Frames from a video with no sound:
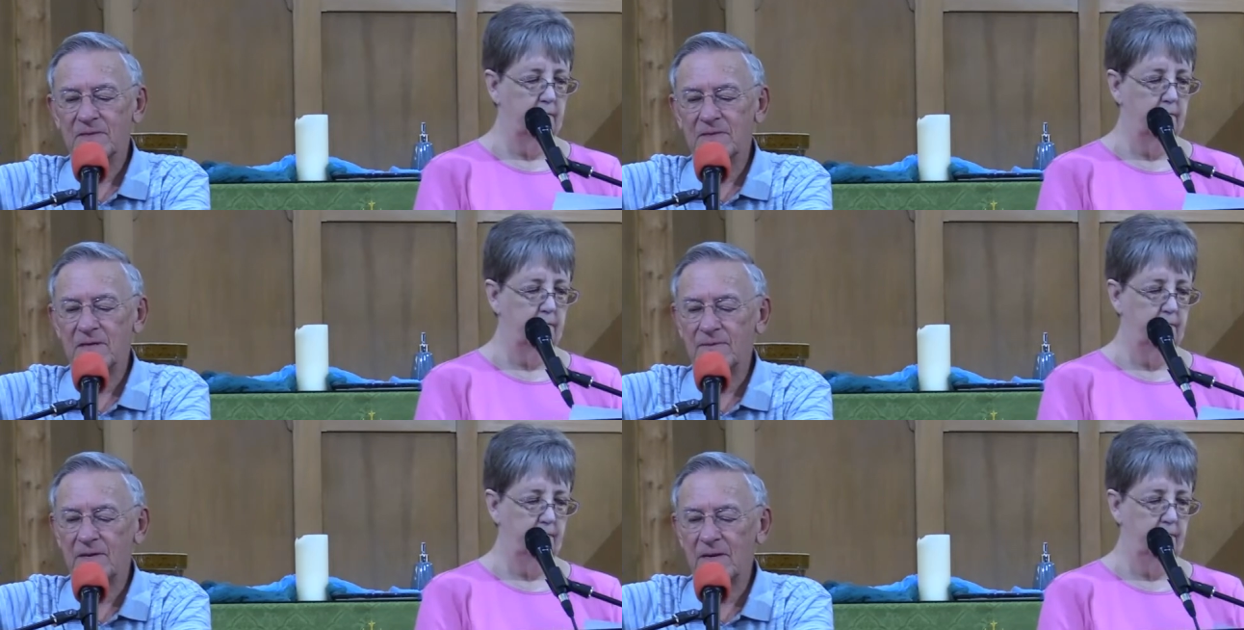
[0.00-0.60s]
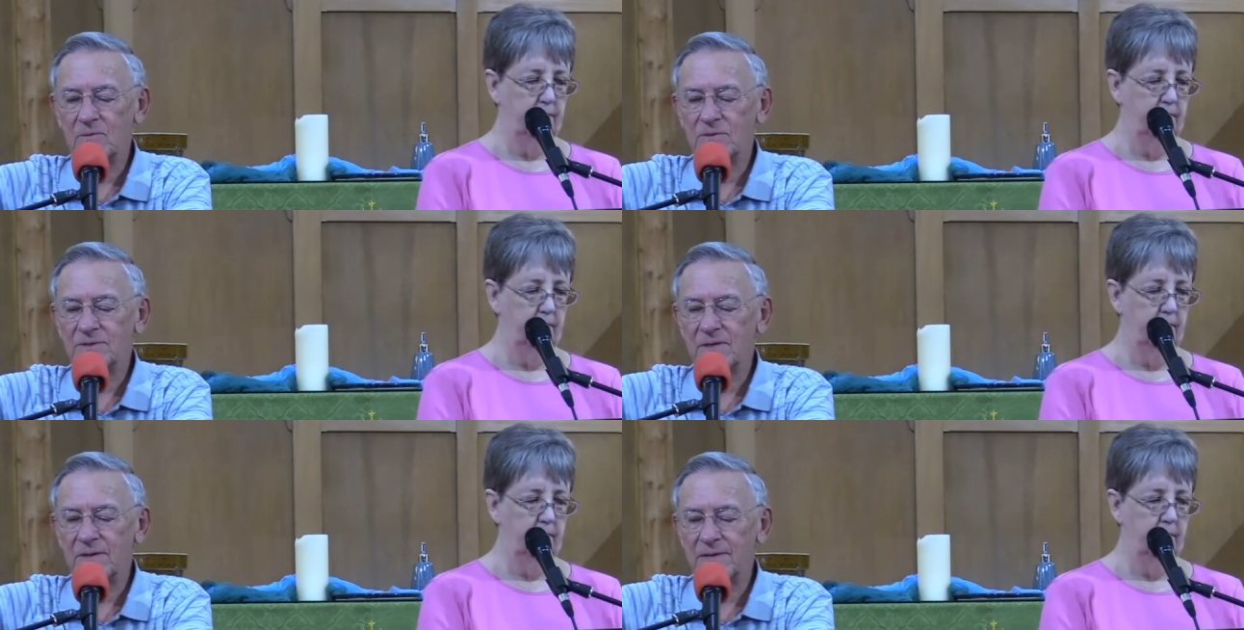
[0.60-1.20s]
Speaker 1: and Debbie and I will
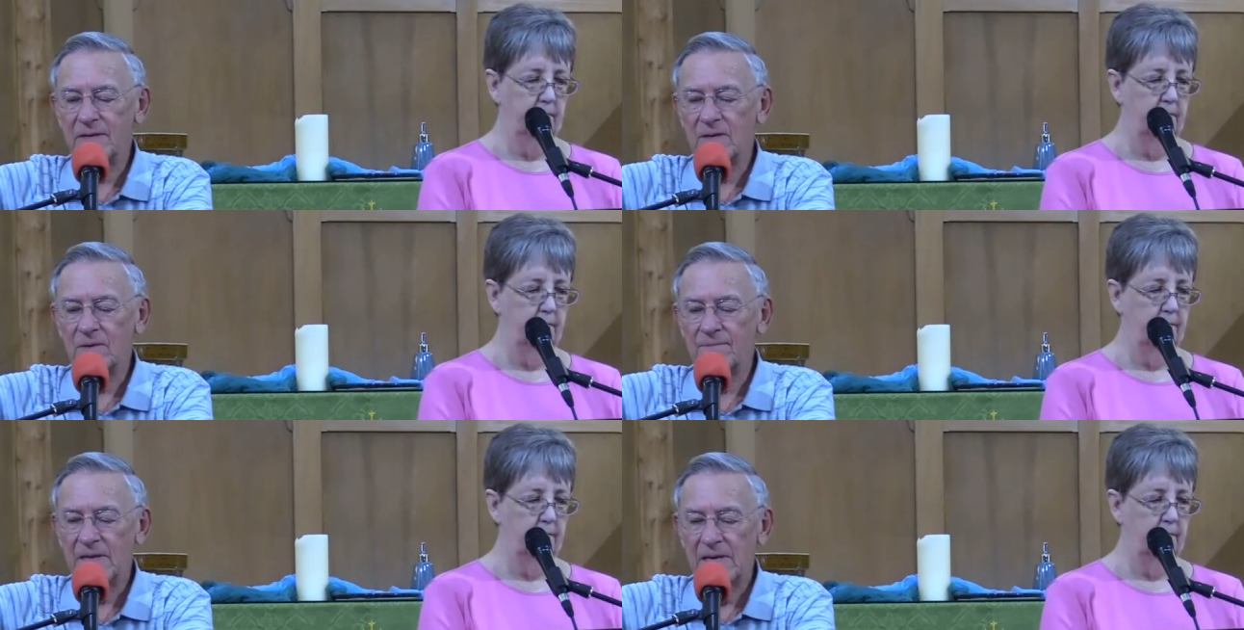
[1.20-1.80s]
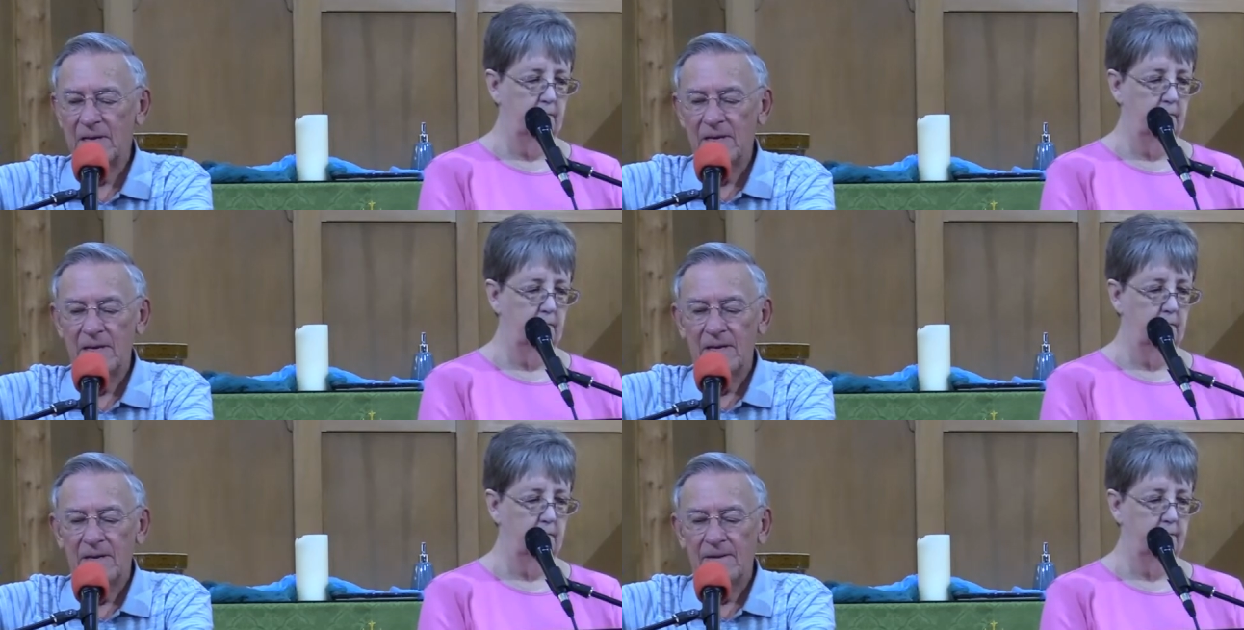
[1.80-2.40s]
share it now.
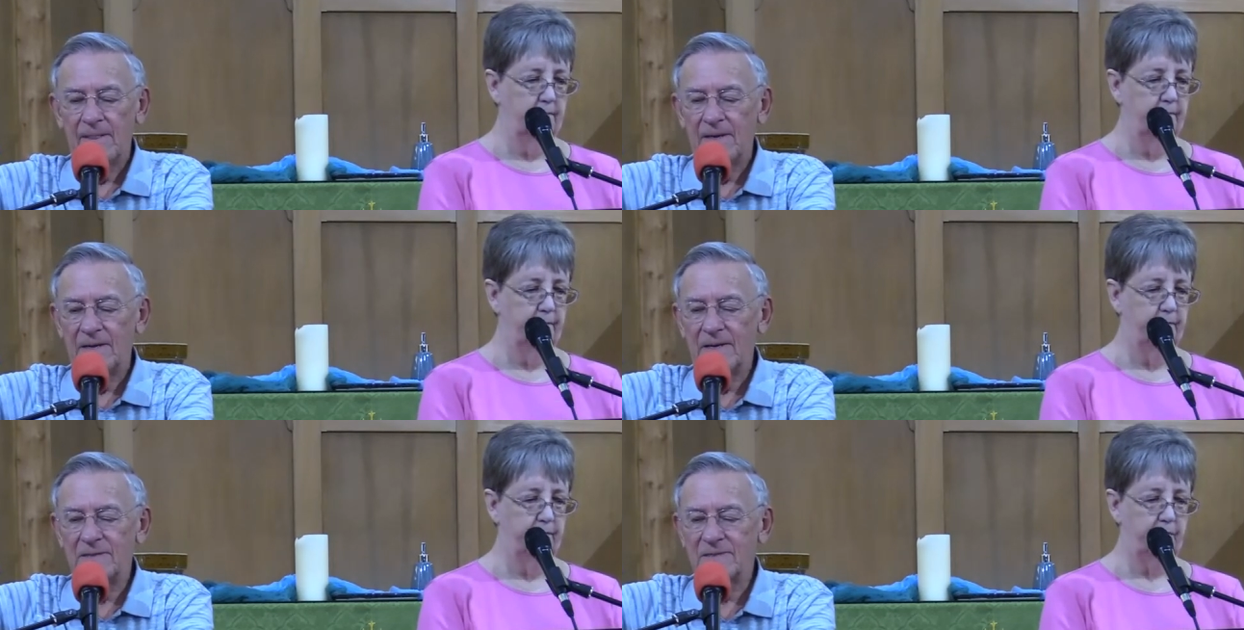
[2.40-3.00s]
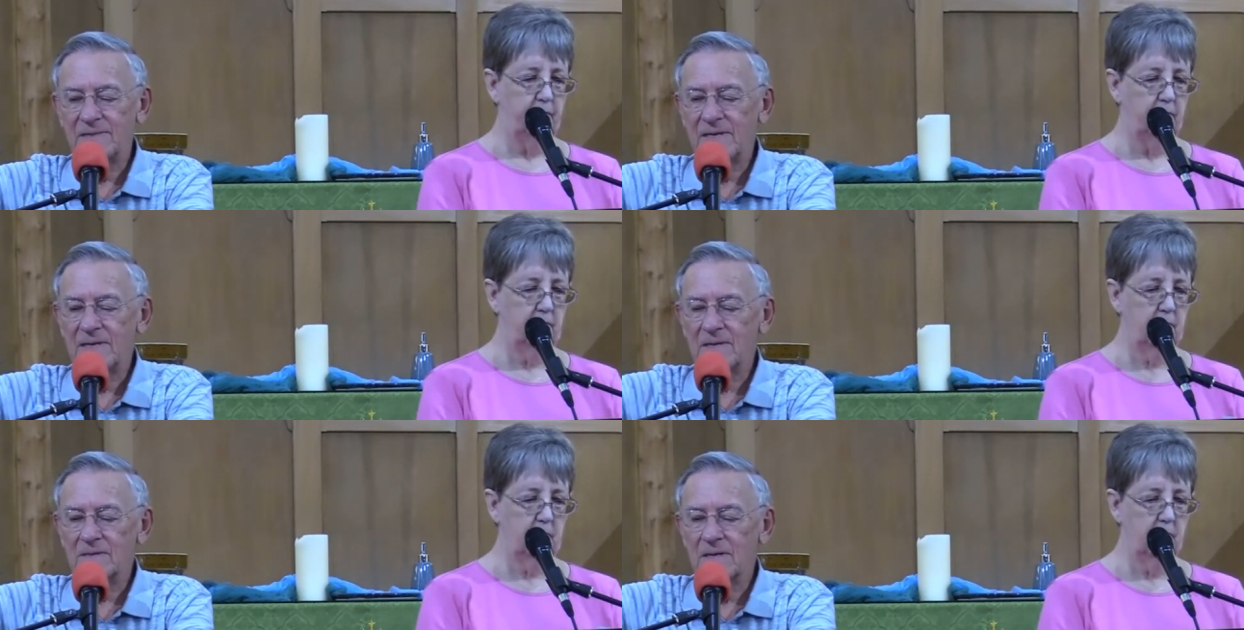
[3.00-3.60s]
And
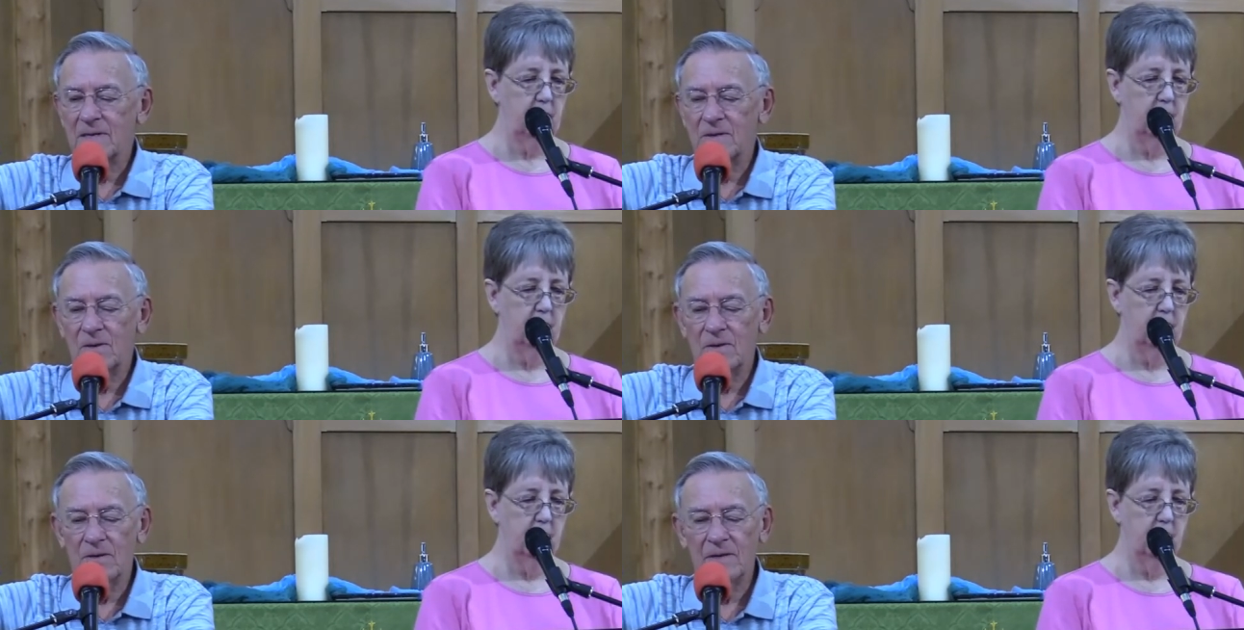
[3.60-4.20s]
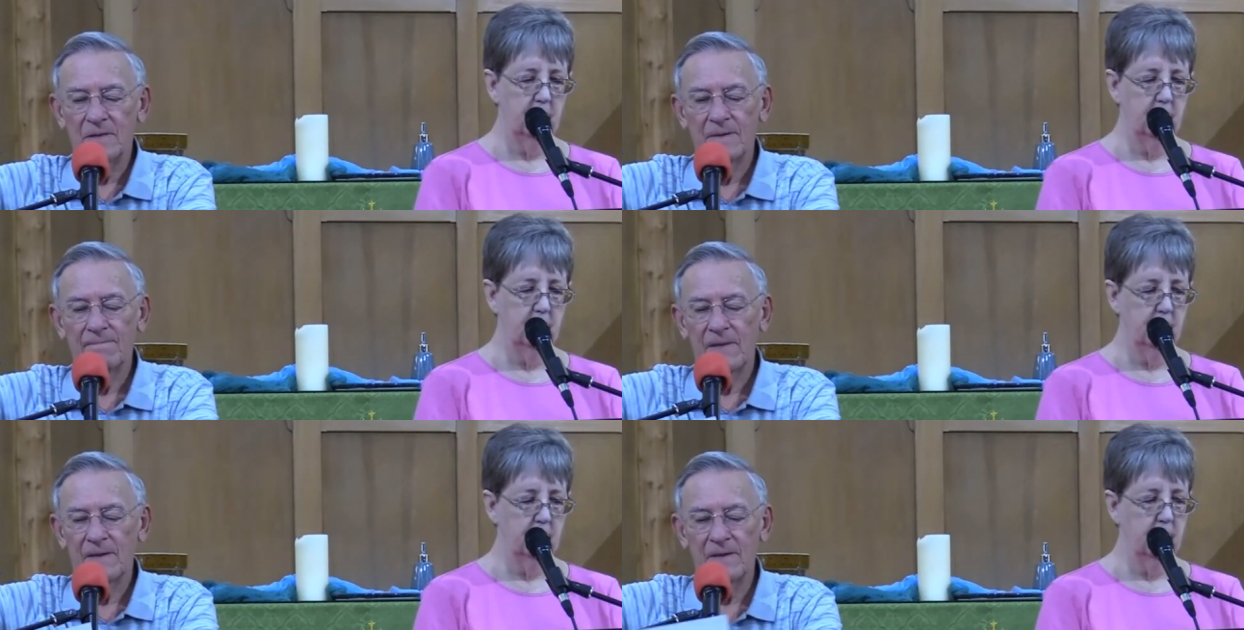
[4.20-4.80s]
sing along
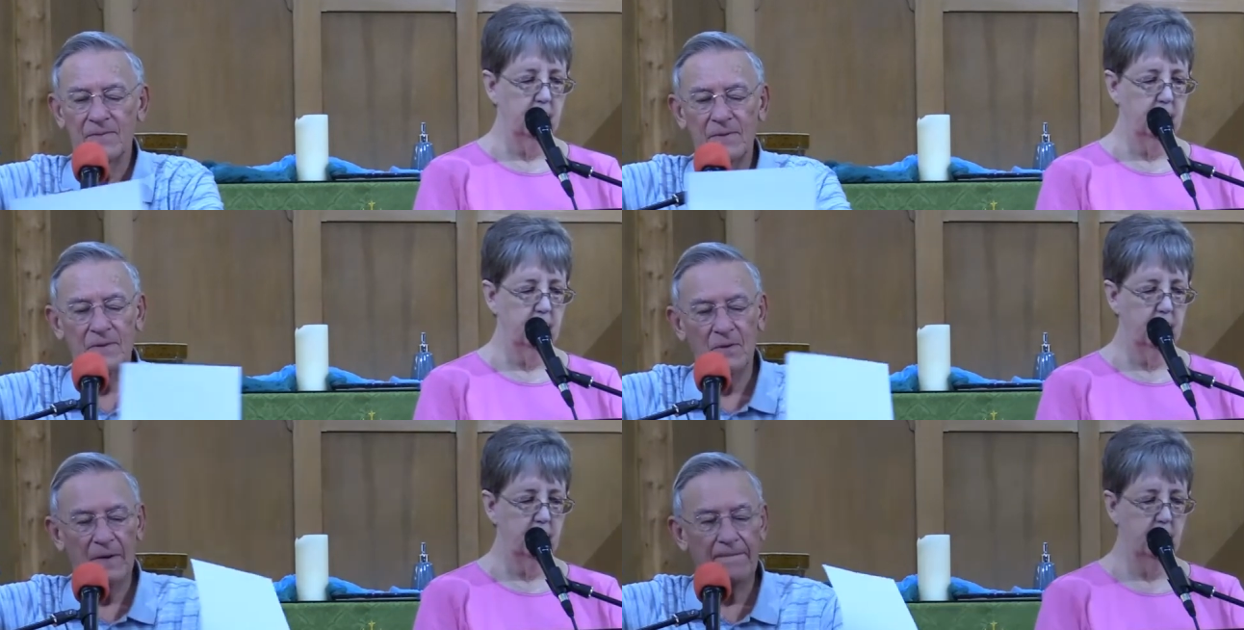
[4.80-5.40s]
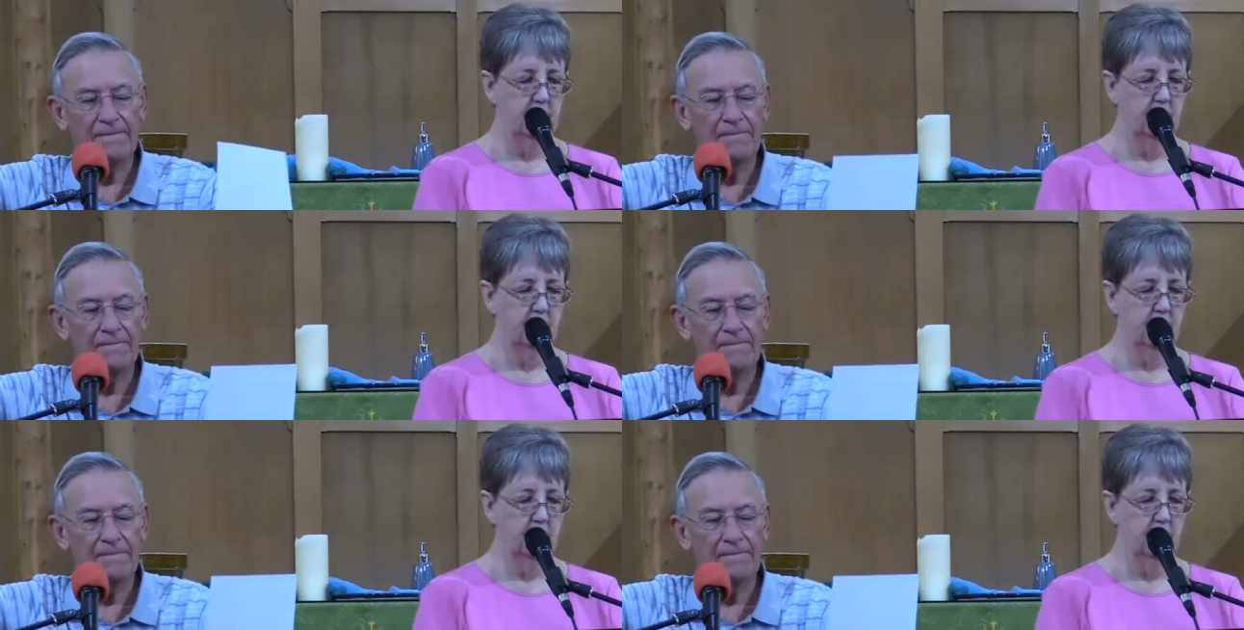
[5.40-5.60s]
if you know it.